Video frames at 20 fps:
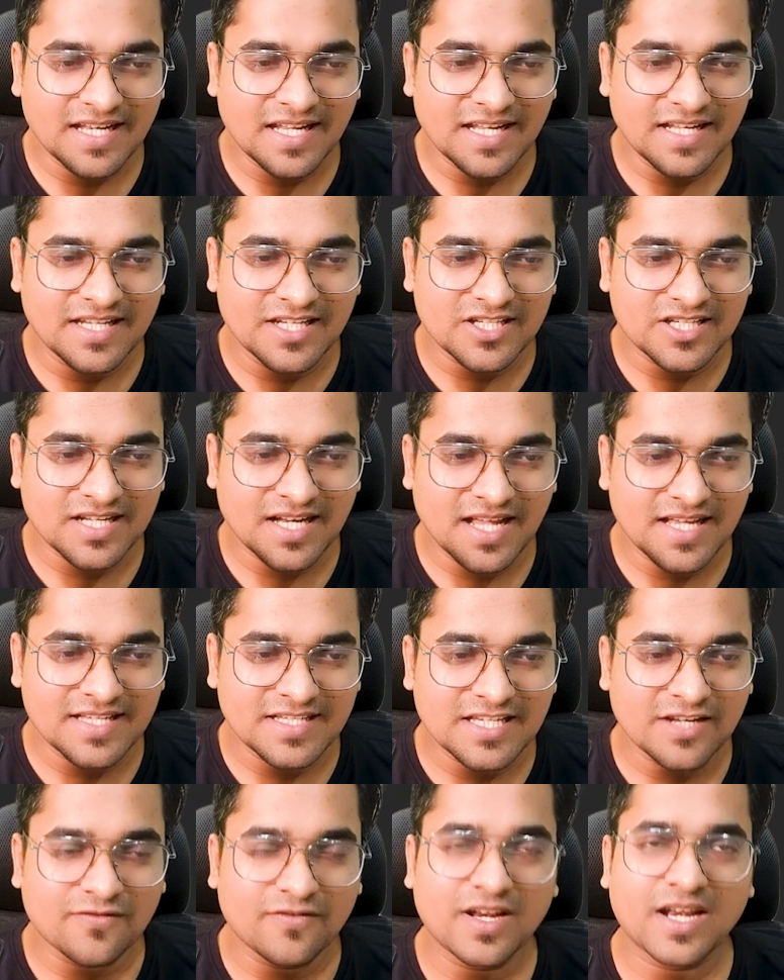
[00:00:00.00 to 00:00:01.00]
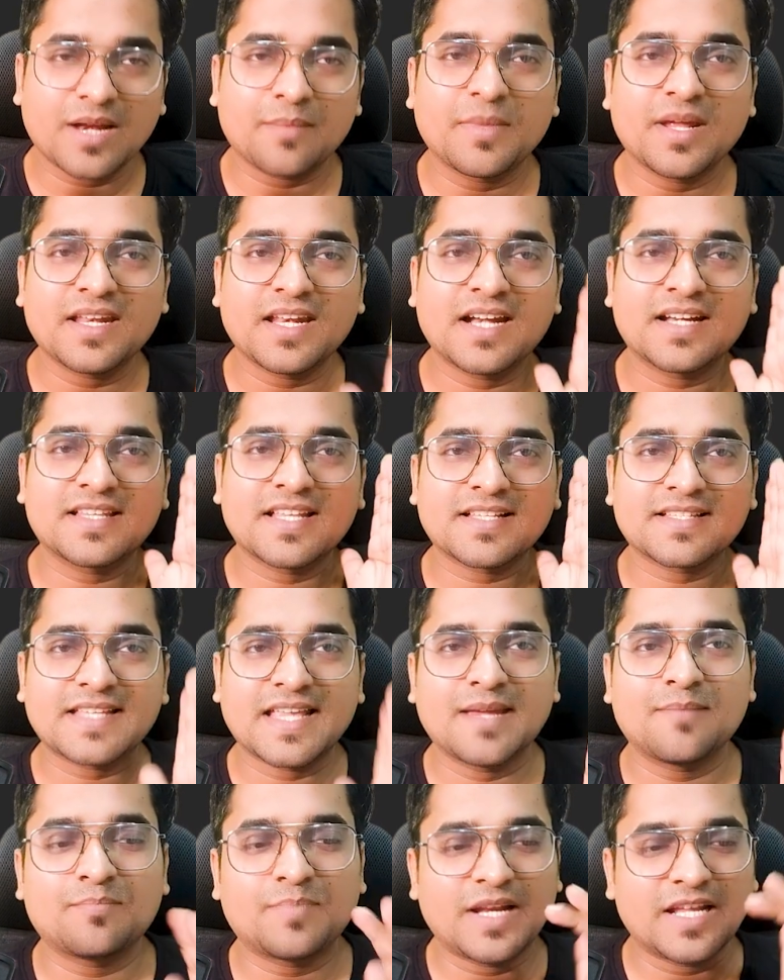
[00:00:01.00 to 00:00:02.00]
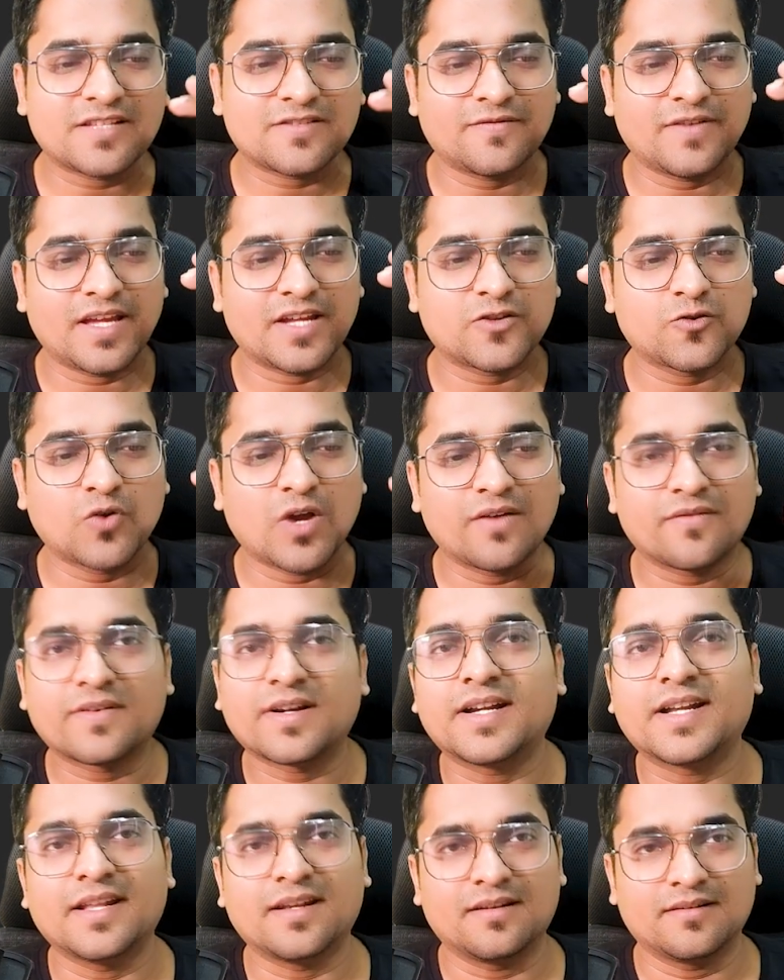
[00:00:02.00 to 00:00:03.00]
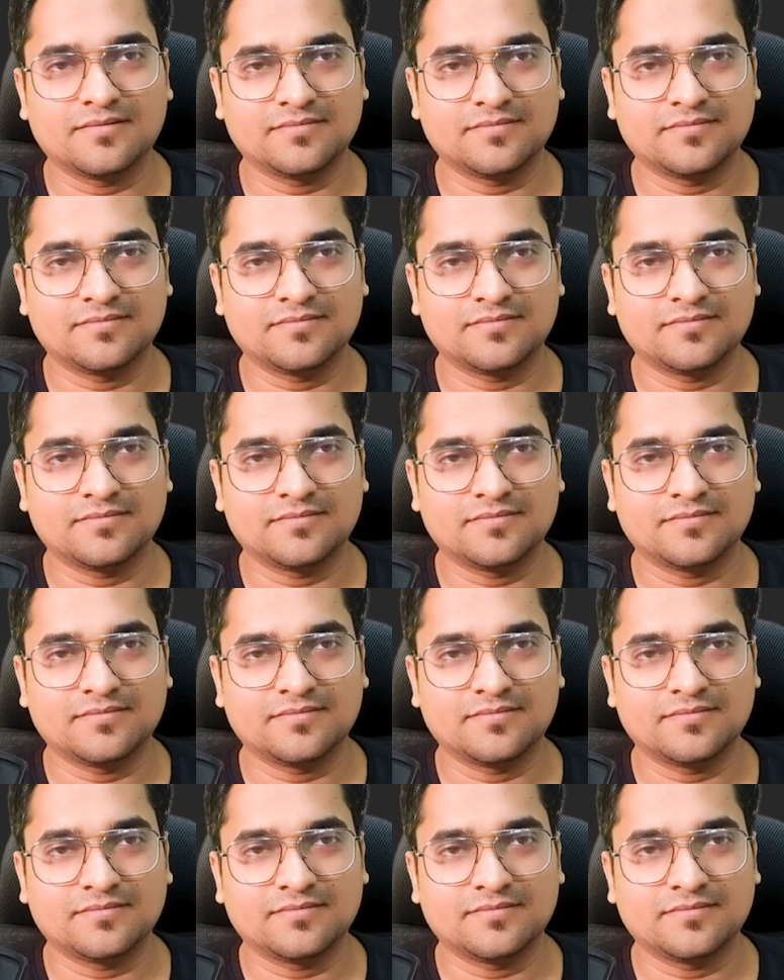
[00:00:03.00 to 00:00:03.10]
initialization will remain at the same place where you have written.